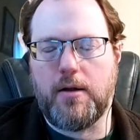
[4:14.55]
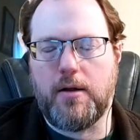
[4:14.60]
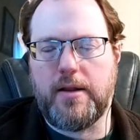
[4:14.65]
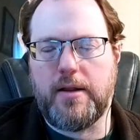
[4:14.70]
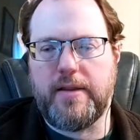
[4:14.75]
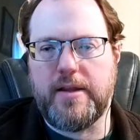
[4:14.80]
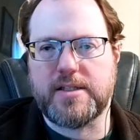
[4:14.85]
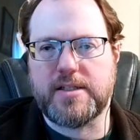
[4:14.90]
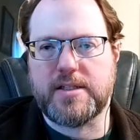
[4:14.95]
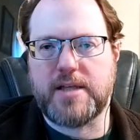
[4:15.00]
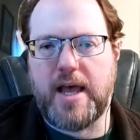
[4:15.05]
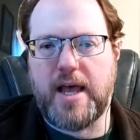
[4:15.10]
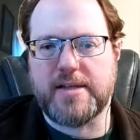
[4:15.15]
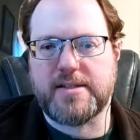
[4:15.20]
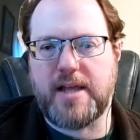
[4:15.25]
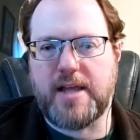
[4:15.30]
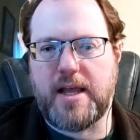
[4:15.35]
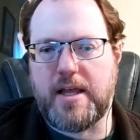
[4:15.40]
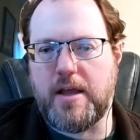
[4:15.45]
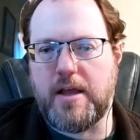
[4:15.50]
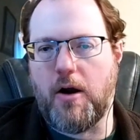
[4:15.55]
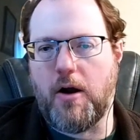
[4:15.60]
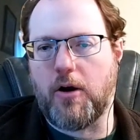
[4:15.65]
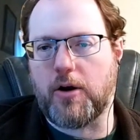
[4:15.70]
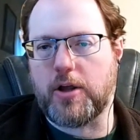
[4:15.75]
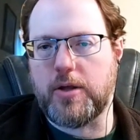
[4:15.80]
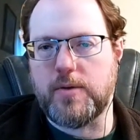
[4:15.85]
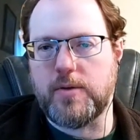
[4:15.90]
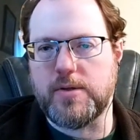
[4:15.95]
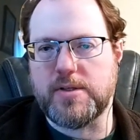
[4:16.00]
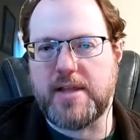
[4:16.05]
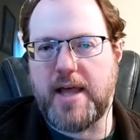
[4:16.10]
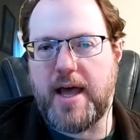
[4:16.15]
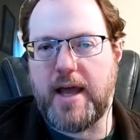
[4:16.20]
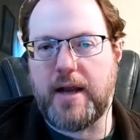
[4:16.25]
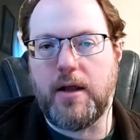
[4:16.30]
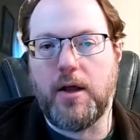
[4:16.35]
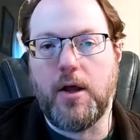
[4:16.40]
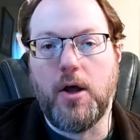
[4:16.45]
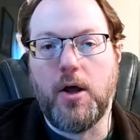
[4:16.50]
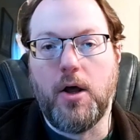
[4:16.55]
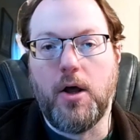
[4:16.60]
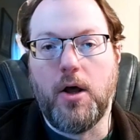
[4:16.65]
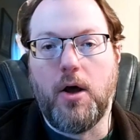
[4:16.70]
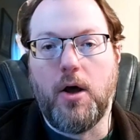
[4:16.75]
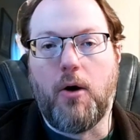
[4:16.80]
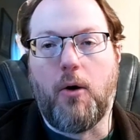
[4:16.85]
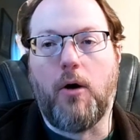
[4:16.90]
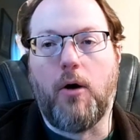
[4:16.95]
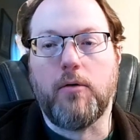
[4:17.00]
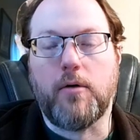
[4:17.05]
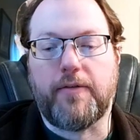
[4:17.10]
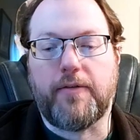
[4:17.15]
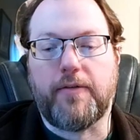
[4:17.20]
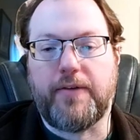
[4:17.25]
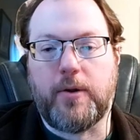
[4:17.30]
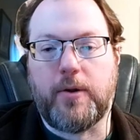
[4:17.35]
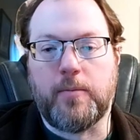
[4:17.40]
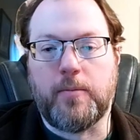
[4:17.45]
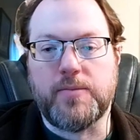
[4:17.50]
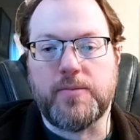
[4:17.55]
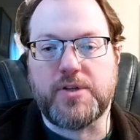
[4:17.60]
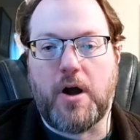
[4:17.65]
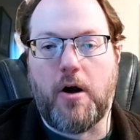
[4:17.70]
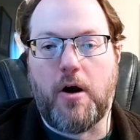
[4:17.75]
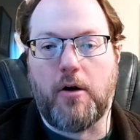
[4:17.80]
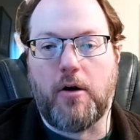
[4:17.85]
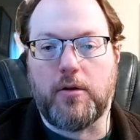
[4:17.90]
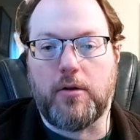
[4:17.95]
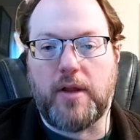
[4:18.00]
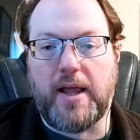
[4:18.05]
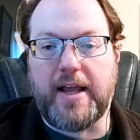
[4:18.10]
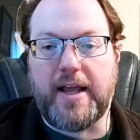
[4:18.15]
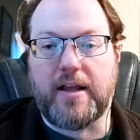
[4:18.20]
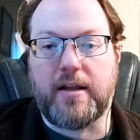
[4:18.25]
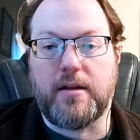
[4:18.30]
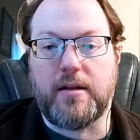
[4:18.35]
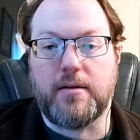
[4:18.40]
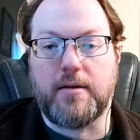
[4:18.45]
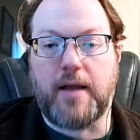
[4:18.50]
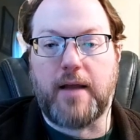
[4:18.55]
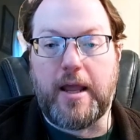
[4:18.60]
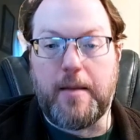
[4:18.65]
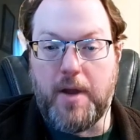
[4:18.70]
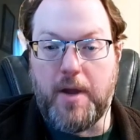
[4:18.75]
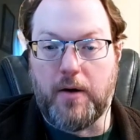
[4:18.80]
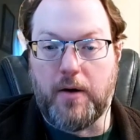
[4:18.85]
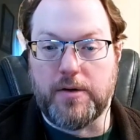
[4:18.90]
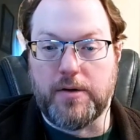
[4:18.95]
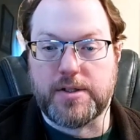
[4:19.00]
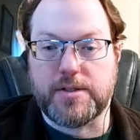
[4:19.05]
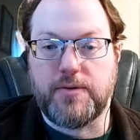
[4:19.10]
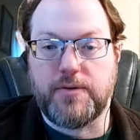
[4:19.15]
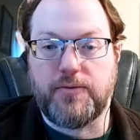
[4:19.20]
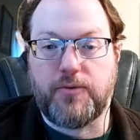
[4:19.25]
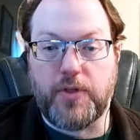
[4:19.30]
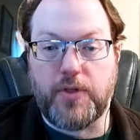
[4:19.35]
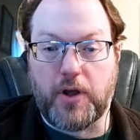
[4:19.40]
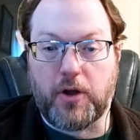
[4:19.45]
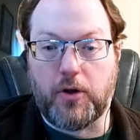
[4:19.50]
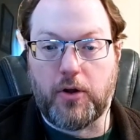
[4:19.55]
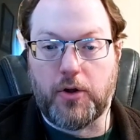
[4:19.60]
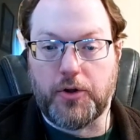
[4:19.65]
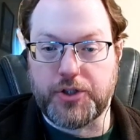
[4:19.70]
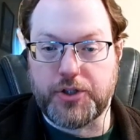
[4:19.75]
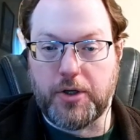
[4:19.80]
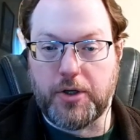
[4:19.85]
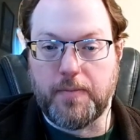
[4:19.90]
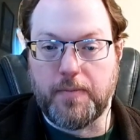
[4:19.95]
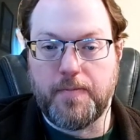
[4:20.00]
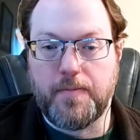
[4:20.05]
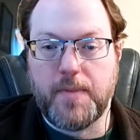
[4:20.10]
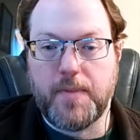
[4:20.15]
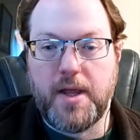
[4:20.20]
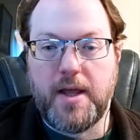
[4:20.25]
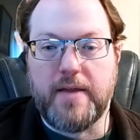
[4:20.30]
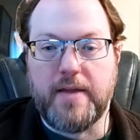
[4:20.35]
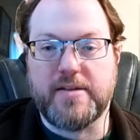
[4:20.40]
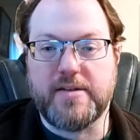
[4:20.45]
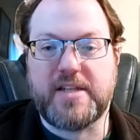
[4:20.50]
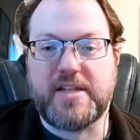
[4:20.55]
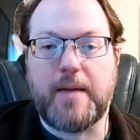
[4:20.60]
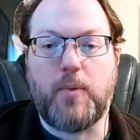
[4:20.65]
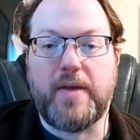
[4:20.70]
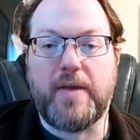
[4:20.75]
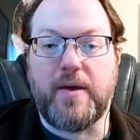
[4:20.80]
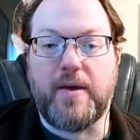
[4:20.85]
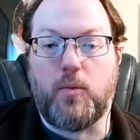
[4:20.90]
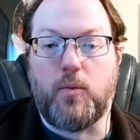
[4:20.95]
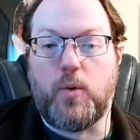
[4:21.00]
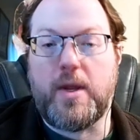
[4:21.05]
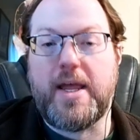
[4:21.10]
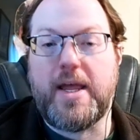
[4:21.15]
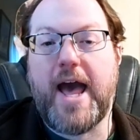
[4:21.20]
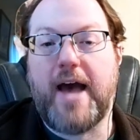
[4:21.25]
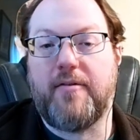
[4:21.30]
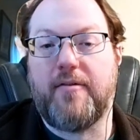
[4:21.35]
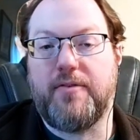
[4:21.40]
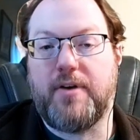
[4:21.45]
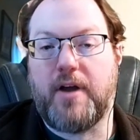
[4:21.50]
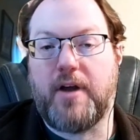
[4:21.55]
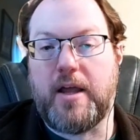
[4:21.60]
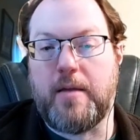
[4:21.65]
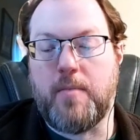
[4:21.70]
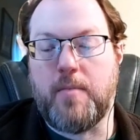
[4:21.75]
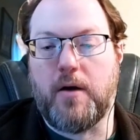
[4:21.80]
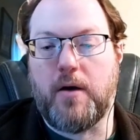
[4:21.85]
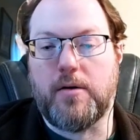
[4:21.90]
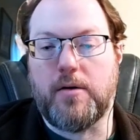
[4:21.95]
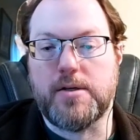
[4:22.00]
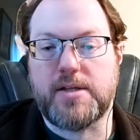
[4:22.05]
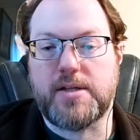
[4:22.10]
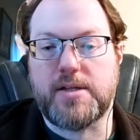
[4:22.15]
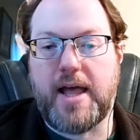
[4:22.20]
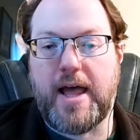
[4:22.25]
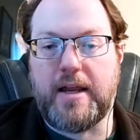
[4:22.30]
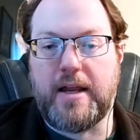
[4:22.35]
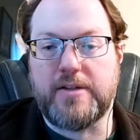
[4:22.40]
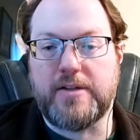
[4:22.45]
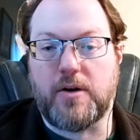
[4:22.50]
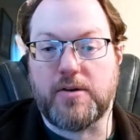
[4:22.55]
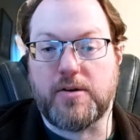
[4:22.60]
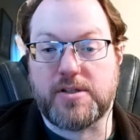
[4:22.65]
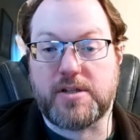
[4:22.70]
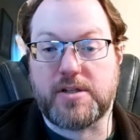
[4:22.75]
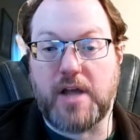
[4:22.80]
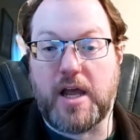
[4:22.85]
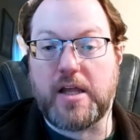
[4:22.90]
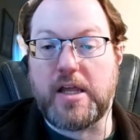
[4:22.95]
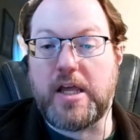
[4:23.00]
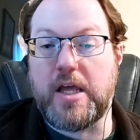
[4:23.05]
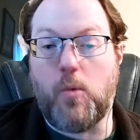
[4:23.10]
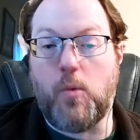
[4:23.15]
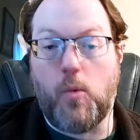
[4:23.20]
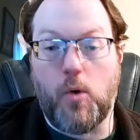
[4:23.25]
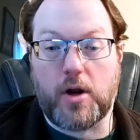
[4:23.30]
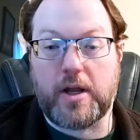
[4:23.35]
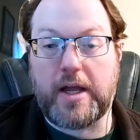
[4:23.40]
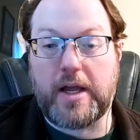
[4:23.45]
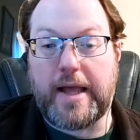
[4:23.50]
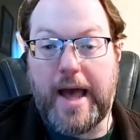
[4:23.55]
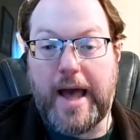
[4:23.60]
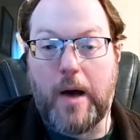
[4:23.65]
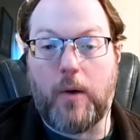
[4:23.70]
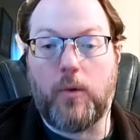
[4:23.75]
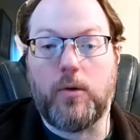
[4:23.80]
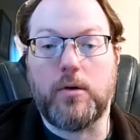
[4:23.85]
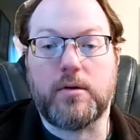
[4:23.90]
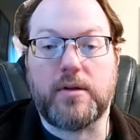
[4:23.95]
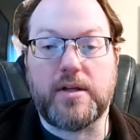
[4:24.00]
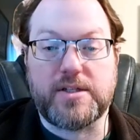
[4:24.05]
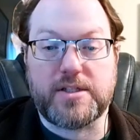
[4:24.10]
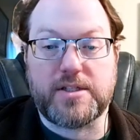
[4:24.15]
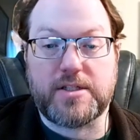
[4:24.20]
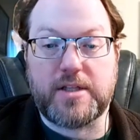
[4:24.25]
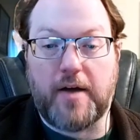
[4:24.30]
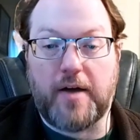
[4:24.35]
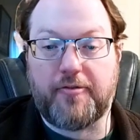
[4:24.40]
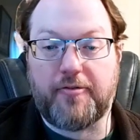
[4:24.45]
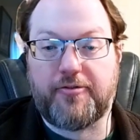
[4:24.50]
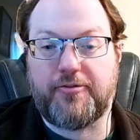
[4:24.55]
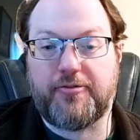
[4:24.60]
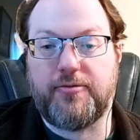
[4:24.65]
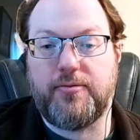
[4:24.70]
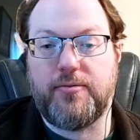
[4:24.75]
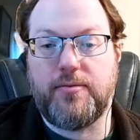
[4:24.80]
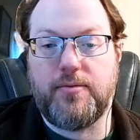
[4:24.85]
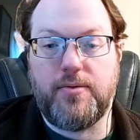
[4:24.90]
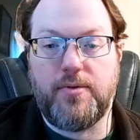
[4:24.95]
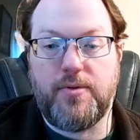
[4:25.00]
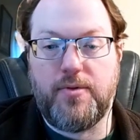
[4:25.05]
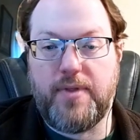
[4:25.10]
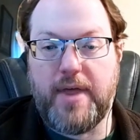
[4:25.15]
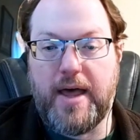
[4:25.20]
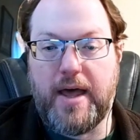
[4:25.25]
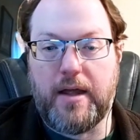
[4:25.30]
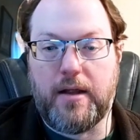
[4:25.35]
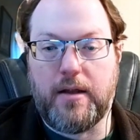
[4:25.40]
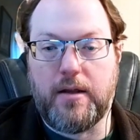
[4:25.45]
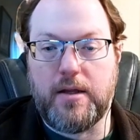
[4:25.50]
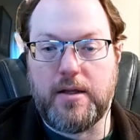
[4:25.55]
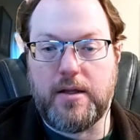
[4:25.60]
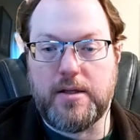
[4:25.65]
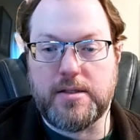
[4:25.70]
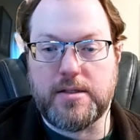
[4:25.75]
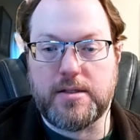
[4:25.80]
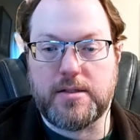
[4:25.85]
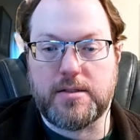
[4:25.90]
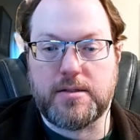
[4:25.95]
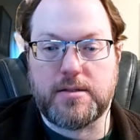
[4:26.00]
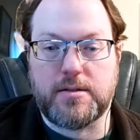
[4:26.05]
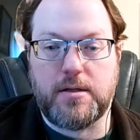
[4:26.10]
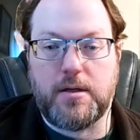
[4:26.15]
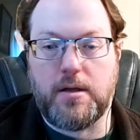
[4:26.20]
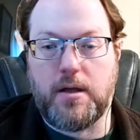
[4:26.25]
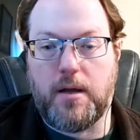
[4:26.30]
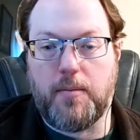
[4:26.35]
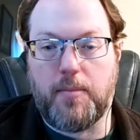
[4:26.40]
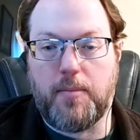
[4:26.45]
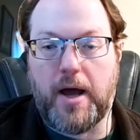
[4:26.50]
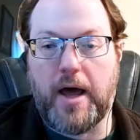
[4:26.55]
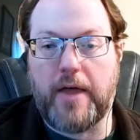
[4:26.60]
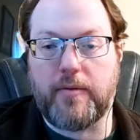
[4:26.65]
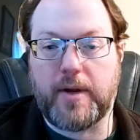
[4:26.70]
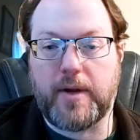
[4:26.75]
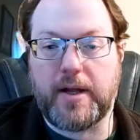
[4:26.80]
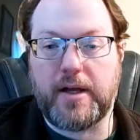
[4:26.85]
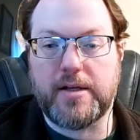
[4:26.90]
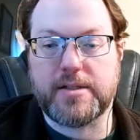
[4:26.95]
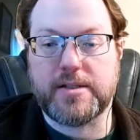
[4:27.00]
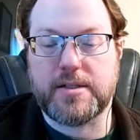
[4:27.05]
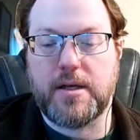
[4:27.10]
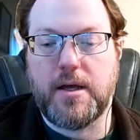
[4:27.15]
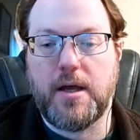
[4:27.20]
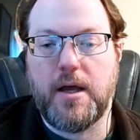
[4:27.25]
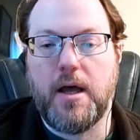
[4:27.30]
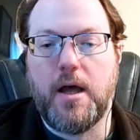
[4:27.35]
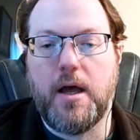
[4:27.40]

this essay, he argues that horror films are like nightmares for the culture. In the same way that we have nightmares and it's our psyche working out the stuff that is bothering us,